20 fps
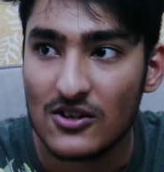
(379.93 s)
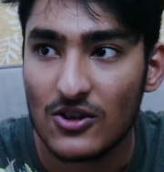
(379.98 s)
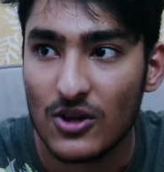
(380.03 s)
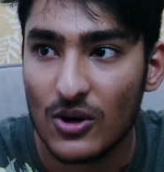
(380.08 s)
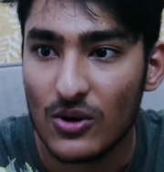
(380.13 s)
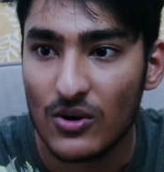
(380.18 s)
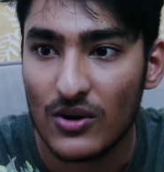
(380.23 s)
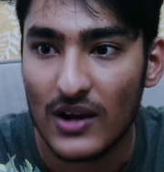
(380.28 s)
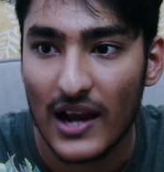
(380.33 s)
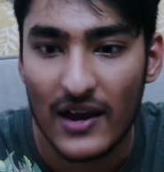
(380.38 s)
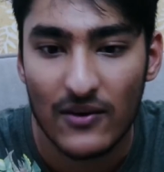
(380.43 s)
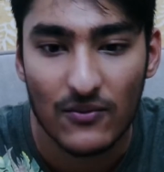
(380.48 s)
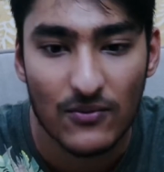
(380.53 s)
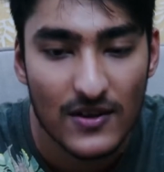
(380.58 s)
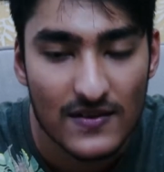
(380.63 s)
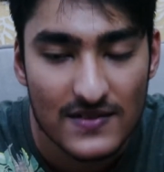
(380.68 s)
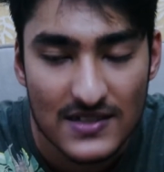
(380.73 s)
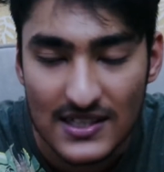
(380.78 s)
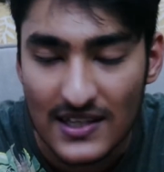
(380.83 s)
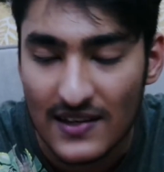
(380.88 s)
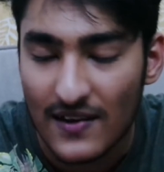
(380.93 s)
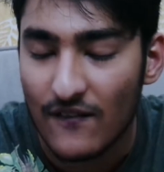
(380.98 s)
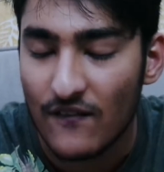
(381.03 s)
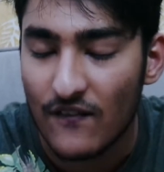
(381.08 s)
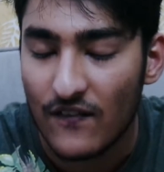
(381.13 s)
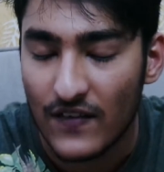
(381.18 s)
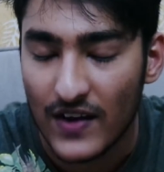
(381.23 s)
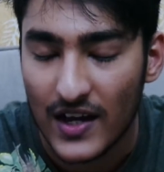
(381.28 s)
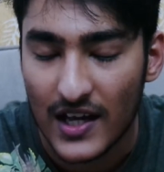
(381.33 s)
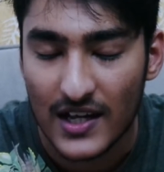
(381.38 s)
So like we've seen
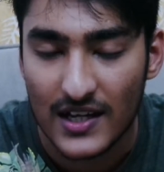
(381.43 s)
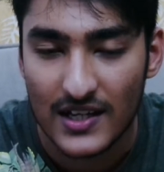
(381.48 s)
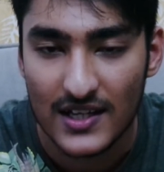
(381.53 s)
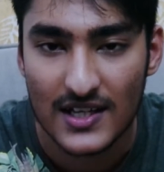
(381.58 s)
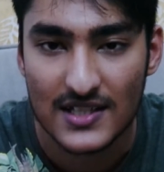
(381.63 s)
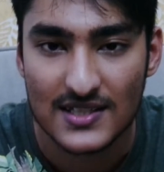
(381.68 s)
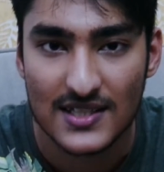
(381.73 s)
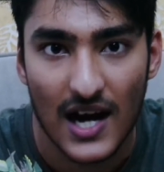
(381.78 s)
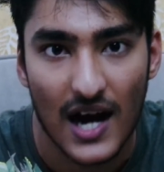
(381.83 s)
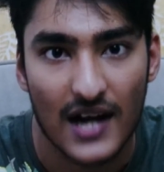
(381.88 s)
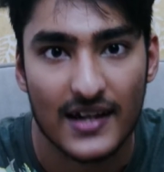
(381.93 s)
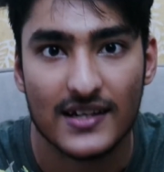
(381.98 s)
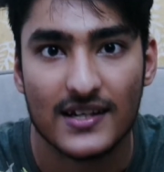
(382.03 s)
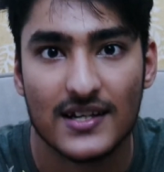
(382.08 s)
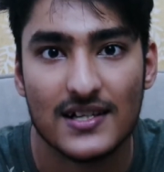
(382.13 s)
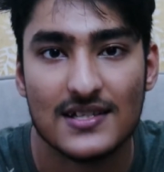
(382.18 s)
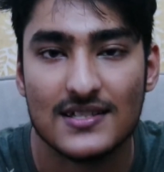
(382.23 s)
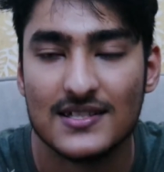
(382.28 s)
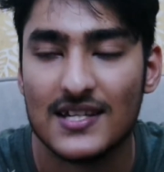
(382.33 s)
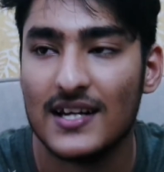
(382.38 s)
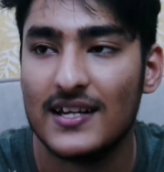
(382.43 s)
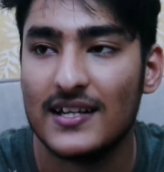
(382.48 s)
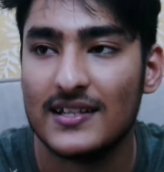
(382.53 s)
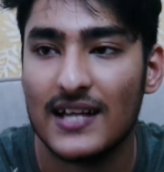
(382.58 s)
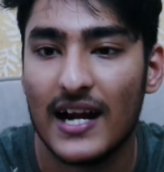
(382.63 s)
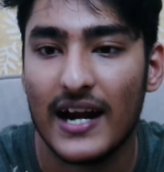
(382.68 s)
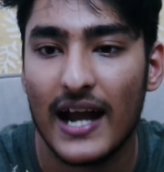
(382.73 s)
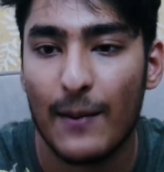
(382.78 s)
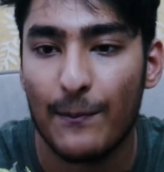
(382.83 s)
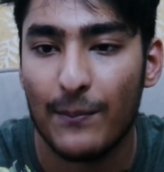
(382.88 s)
various articles stating
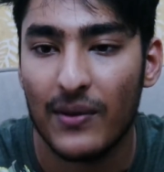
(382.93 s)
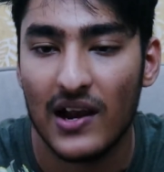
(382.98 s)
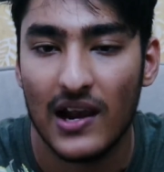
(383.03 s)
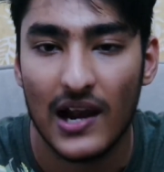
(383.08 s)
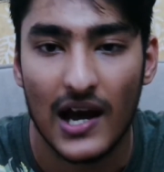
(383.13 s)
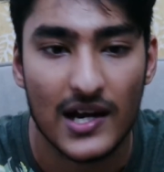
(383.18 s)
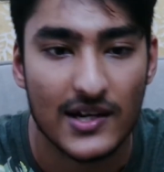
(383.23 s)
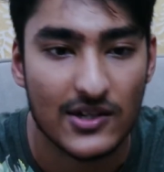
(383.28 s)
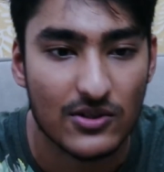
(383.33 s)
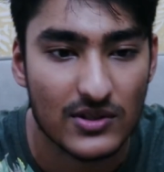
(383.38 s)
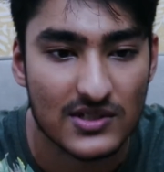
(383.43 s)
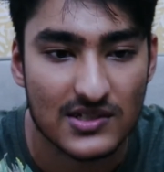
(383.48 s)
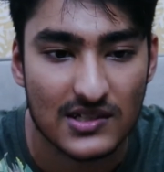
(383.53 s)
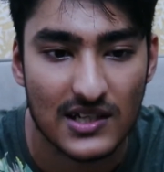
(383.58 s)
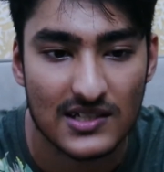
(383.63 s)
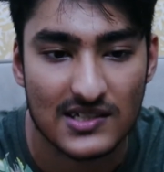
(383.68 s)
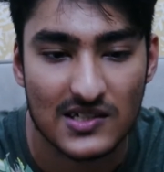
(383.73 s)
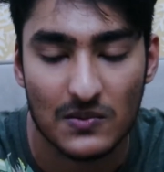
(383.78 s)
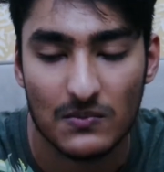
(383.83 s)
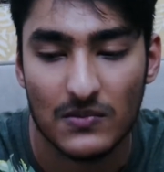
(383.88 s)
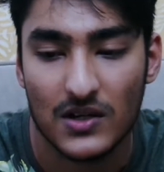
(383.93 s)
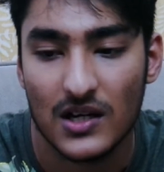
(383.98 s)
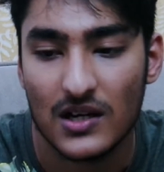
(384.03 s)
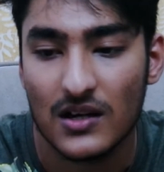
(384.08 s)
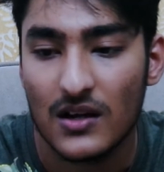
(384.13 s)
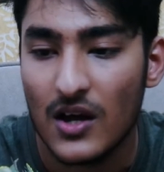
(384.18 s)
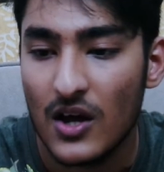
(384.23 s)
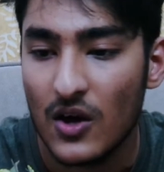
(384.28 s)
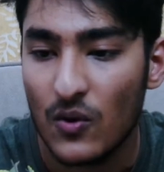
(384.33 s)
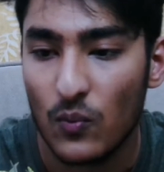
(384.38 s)
that Apple lied to its
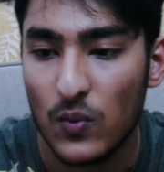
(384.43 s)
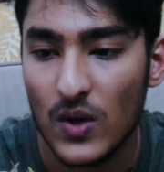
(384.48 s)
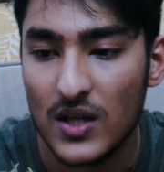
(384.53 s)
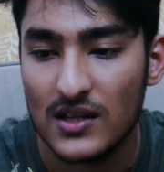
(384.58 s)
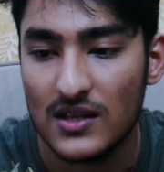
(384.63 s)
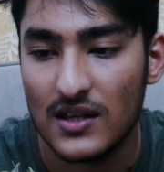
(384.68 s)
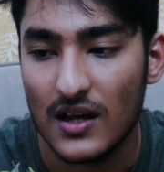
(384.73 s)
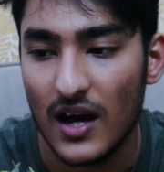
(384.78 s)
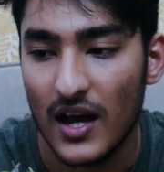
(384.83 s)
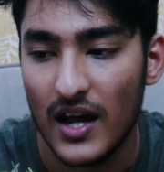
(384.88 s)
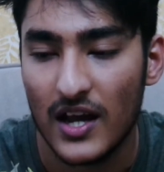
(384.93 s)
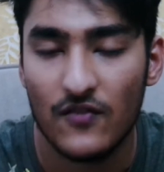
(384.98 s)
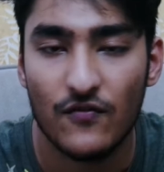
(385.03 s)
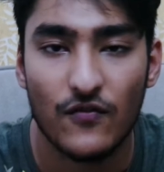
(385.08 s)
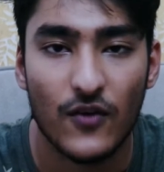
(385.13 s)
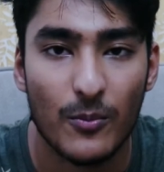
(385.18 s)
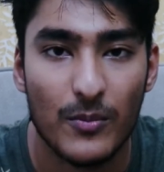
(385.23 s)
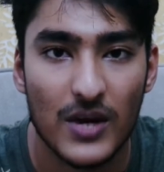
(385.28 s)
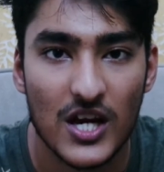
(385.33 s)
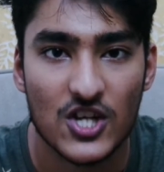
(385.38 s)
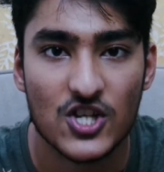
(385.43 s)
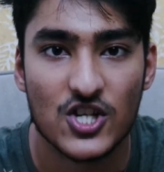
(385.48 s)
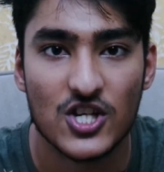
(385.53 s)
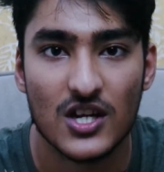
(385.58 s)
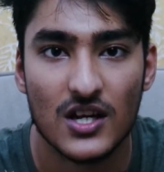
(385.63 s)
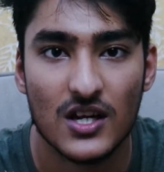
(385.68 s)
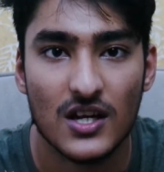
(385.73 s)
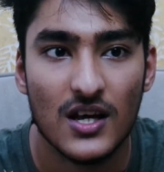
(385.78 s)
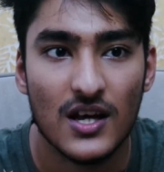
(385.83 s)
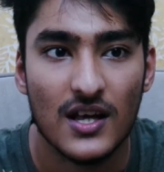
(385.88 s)
customer with the
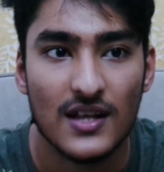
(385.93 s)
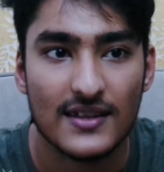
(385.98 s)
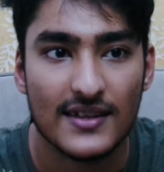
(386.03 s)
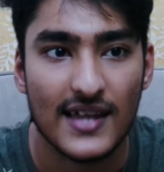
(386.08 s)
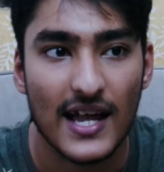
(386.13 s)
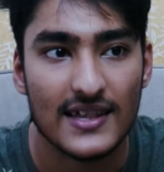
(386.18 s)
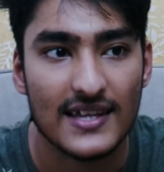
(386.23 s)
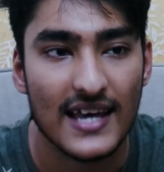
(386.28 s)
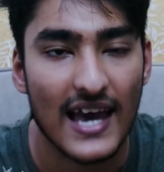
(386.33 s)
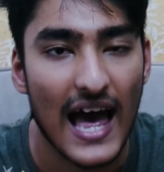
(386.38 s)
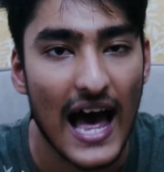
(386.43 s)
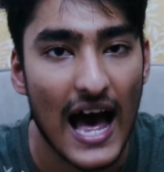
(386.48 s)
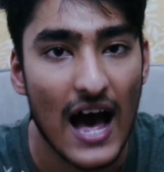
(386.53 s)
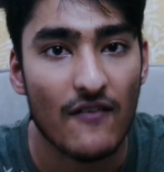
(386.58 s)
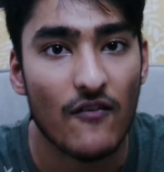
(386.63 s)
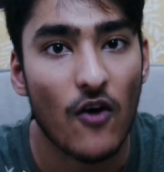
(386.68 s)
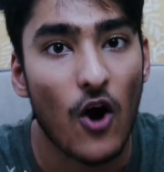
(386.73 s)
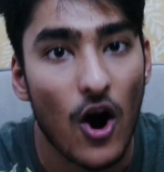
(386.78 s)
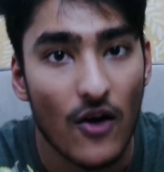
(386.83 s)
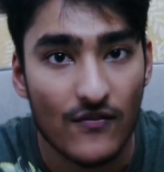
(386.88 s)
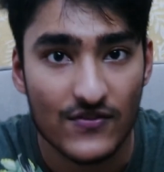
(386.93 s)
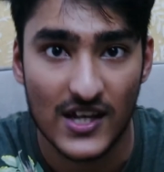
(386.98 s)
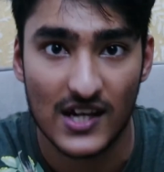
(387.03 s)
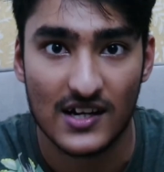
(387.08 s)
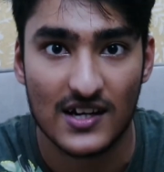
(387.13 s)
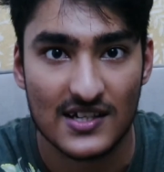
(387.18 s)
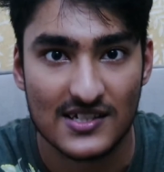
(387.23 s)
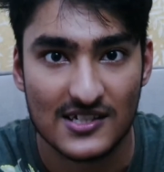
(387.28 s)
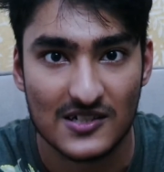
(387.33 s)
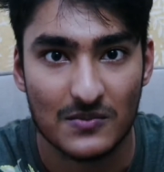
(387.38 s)
information that they have of
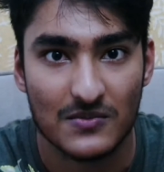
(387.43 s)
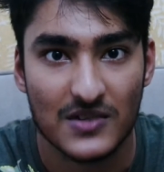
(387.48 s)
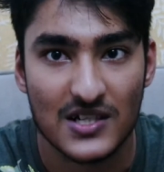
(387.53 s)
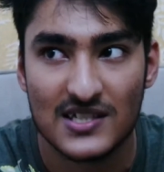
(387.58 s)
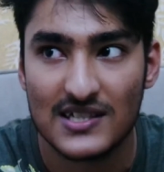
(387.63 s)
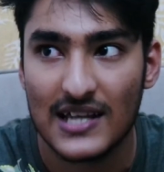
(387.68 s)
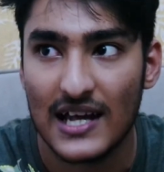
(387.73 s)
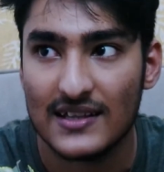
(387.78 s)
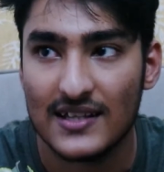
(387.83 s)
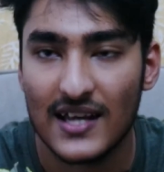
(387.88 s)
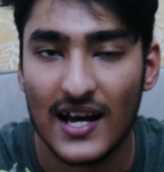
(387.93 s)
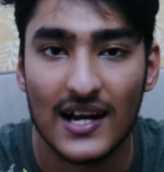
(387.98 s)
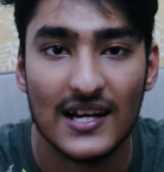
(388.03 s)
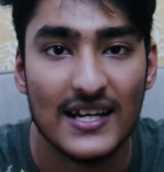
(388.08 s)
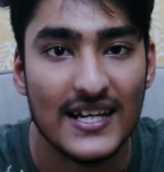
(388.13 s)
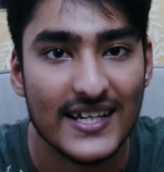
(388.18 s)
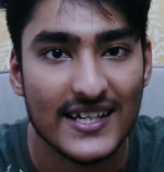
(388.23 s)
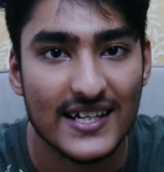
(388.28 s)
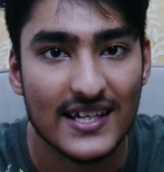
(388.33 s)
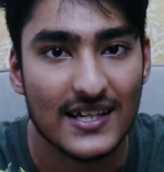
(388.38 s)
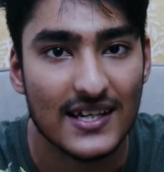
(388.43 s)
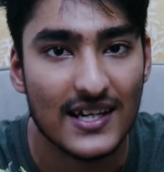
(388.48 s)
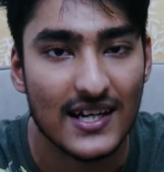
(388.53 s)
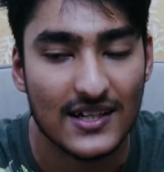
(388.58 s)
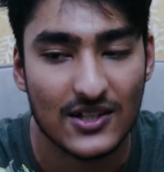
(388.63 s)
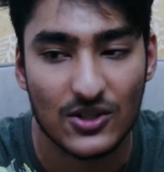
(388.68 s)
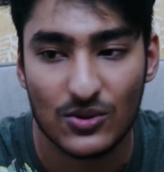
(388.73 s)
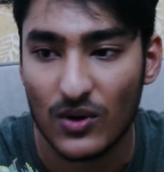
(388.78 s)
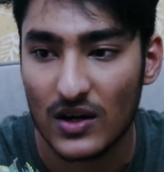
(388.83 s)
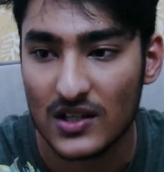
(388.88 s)
their customers, that they are leaking
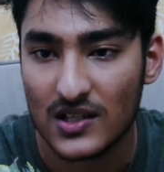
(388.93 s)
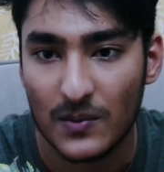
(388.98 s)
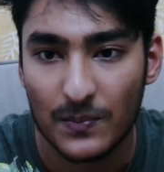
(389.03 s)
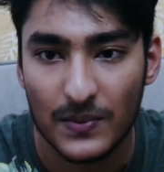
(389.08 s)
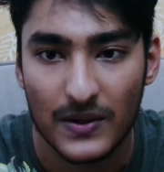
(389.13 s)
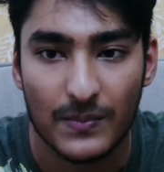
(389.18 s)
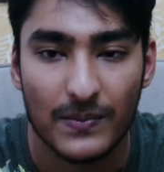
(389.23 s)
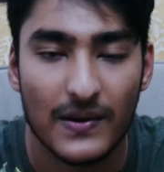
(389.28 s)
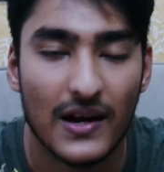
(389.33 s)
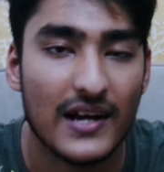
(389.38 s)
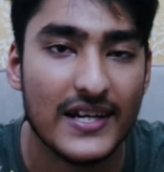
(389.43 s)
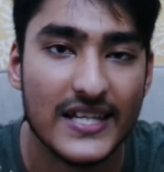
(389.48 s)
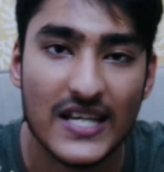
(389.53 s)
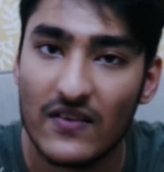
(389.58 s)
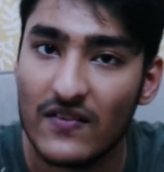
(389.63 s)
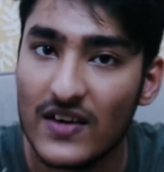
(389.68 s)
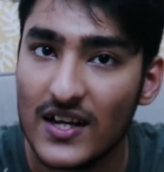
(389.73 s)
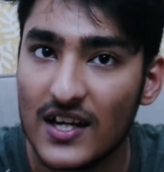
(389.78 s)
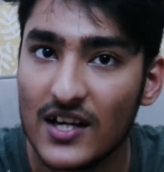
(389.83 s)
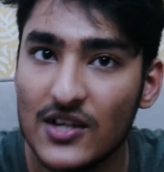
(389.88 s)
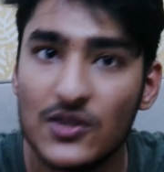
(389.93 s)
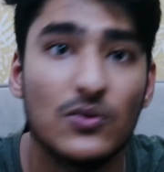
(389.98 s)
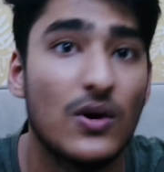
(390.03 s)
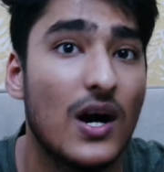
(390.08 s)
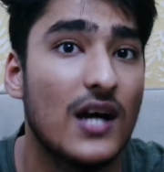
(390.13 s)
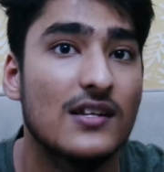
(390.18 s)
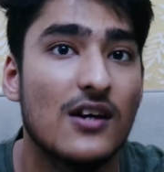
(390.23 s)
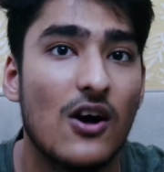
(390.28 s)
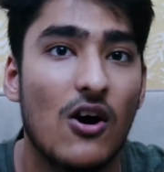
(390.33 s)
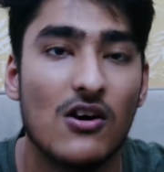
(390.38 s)
it to other people and giving it to
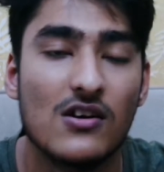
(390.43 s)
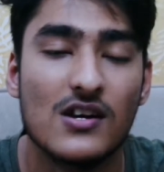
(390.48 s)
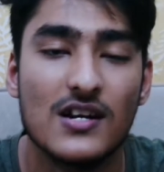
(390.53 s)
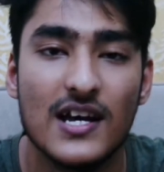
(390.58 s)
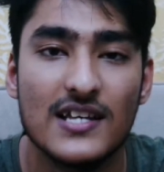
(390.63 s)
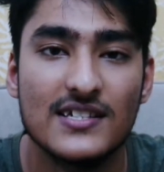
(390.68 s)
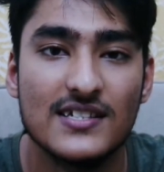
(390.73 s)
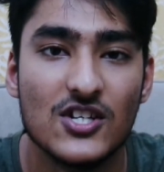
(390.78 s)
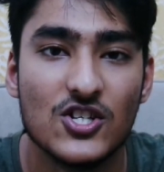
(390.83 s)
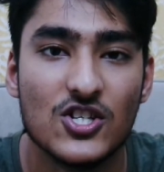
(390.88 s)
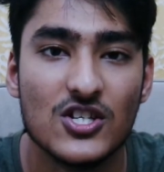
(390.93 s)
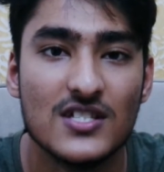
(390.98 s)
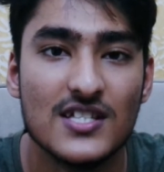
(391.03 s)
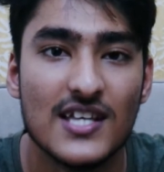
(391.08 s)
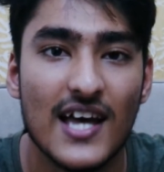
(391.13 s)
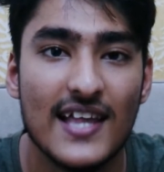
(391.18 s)
other organizations,